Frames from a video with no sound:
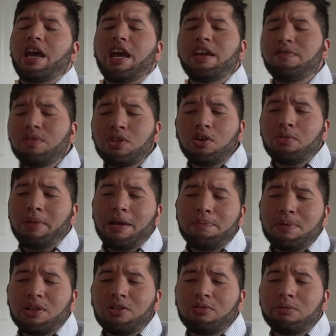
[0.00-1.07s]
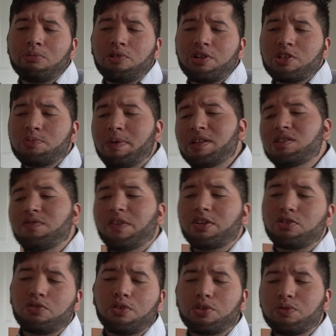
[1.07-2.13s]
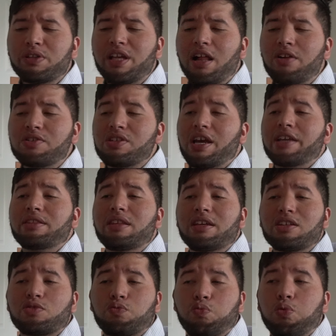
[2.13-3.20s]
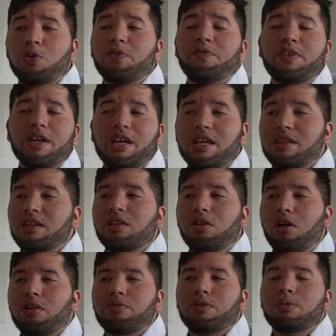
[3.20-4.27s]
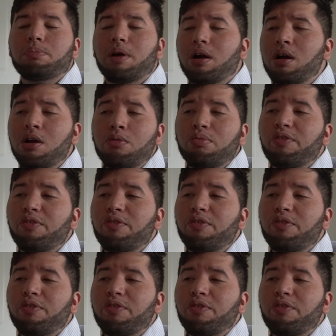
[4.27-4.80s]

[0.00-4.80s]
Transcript: even though it might be a little bit more expensive like two or three dollars i think it's worth it in the long run but